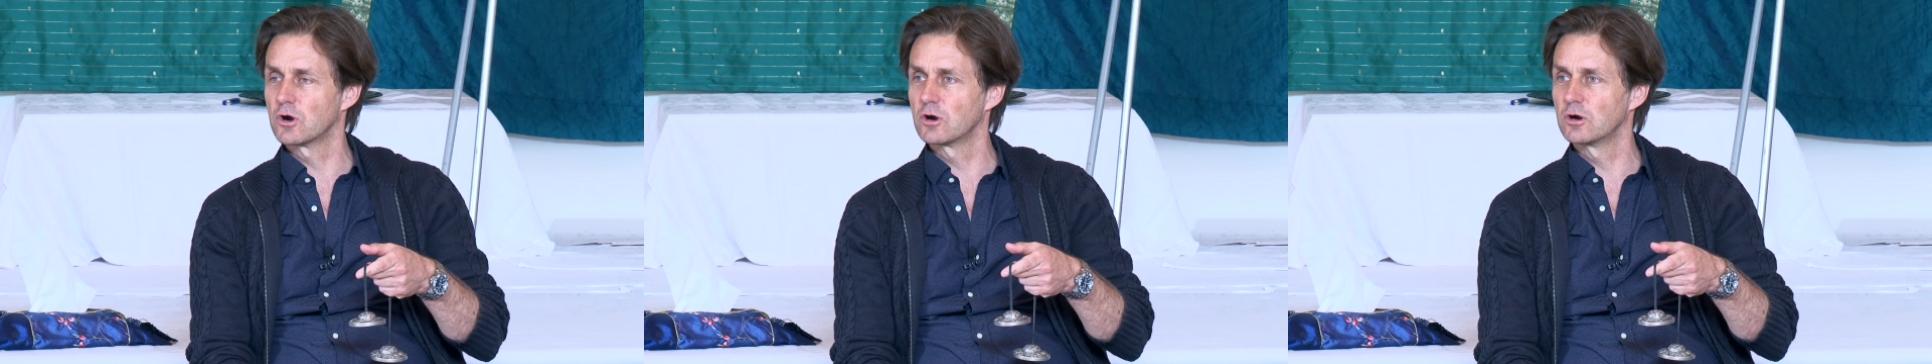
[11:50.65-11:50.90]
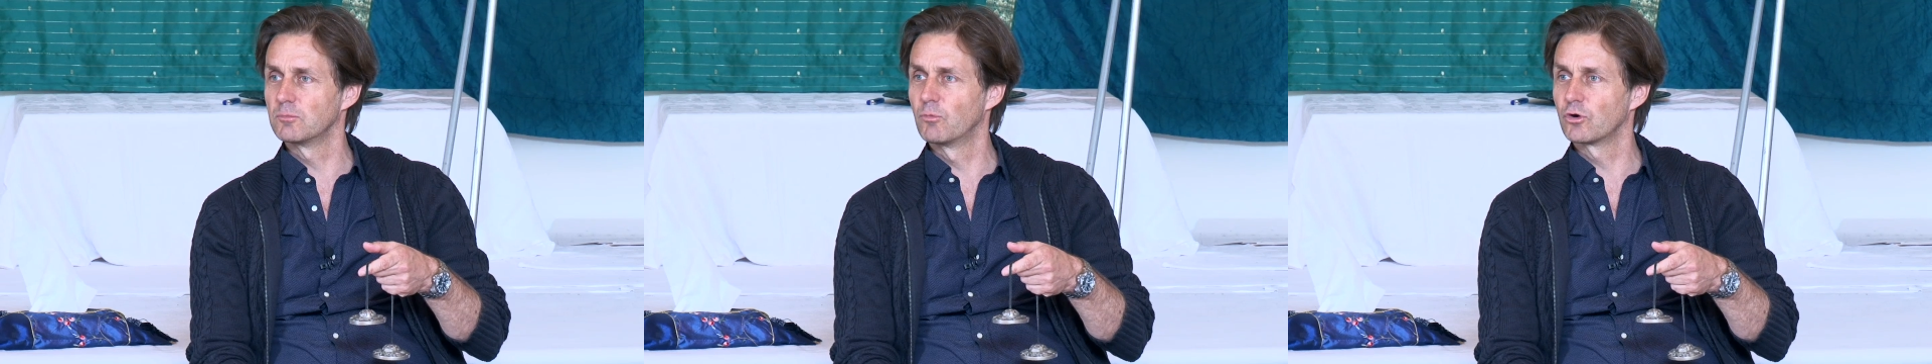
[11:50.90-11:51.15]

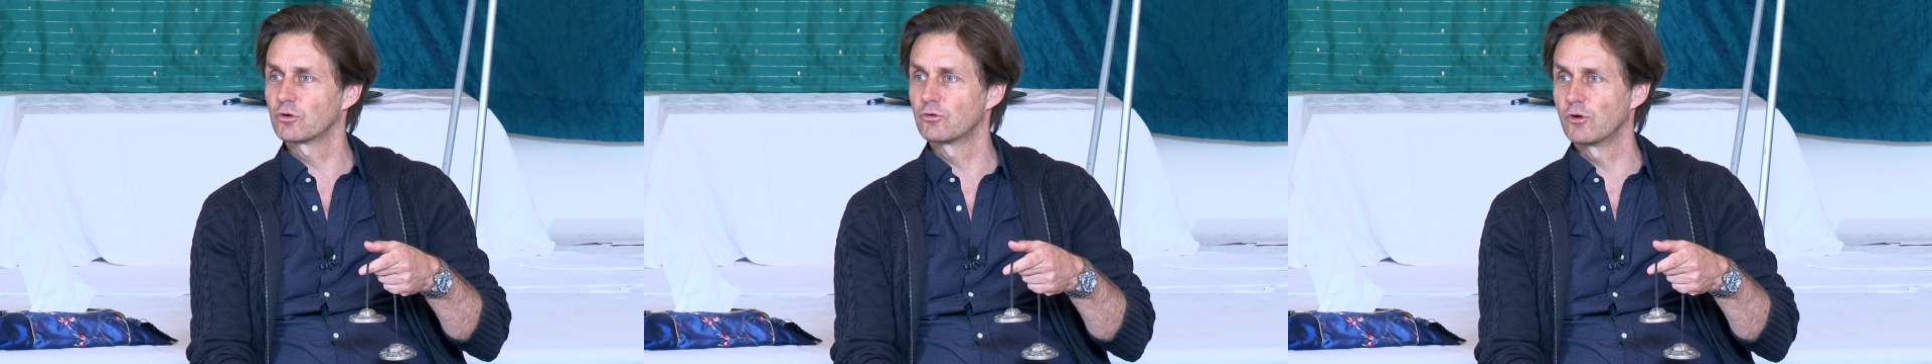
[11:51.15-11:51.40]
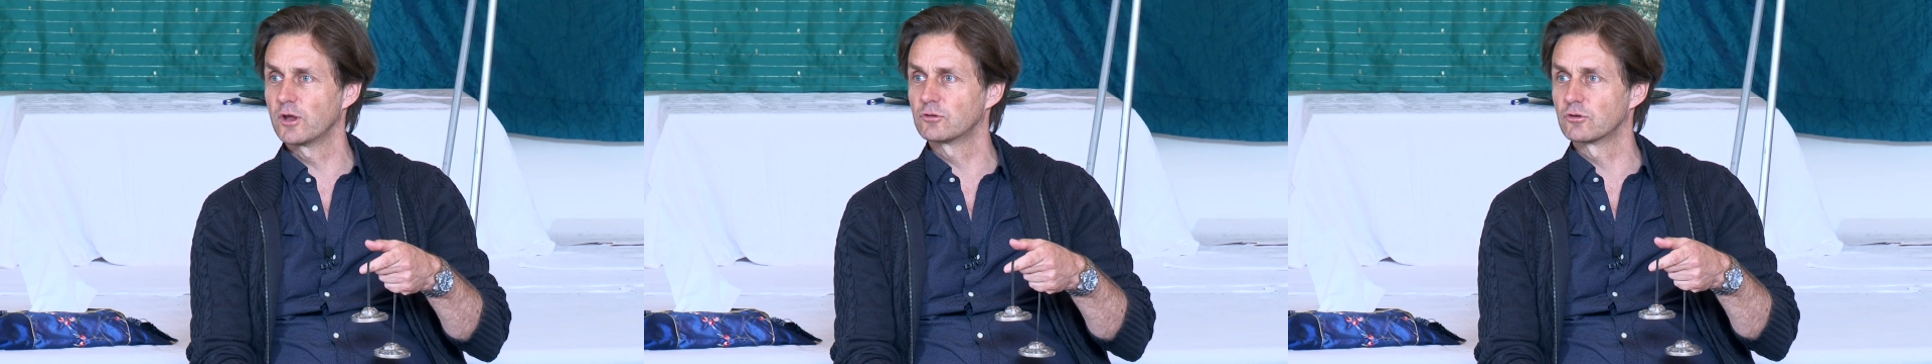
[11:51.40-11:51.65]
are more
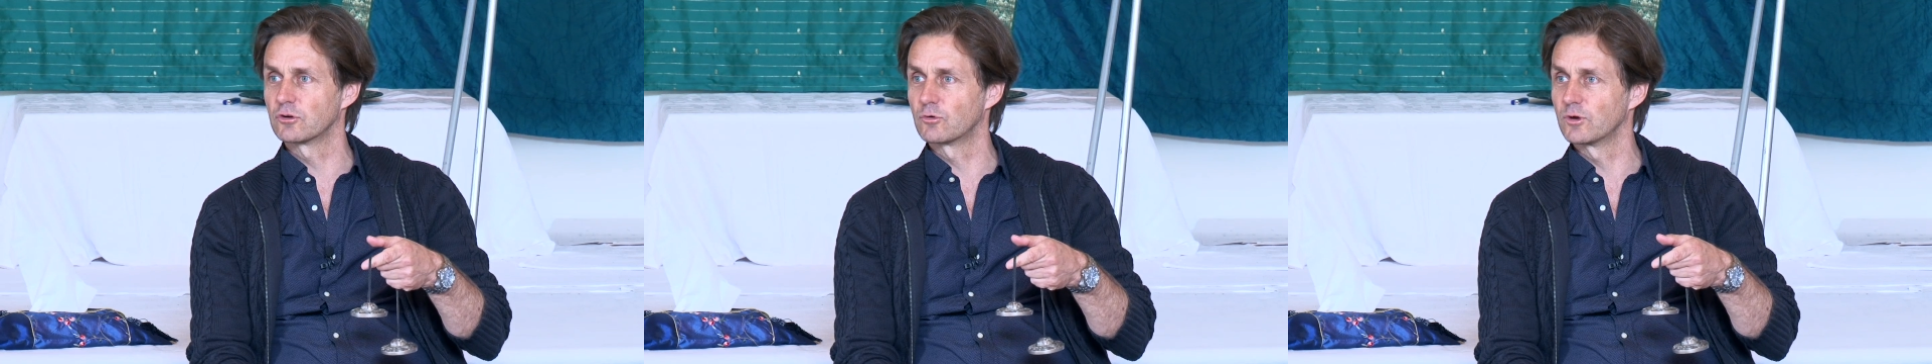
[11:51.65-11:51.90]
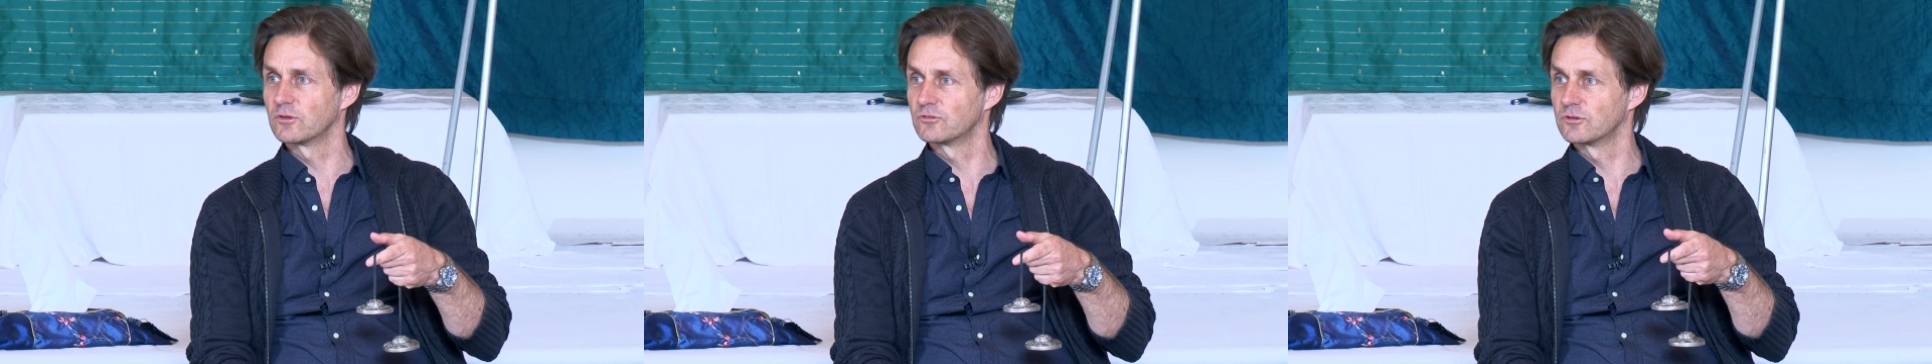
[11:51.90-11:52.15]
creator
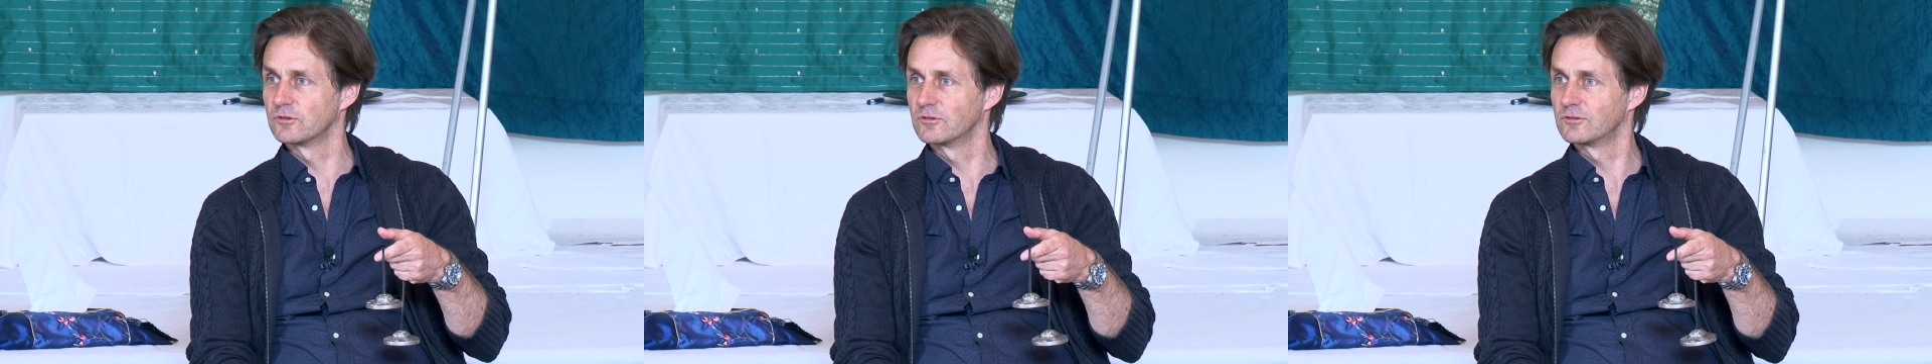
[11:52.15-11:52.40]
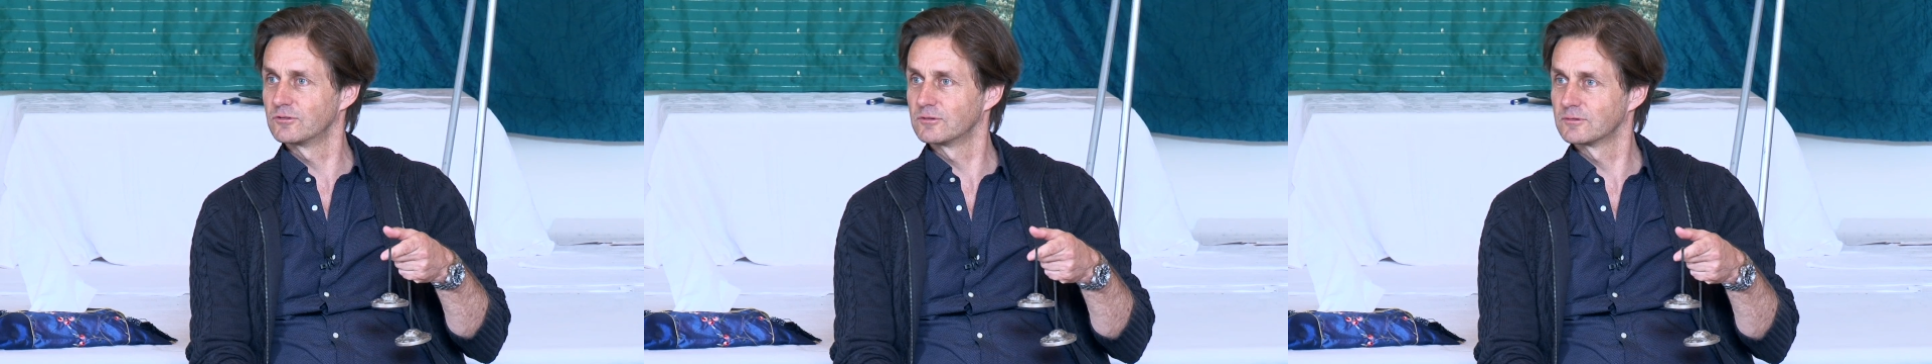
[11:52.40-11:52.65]
questions?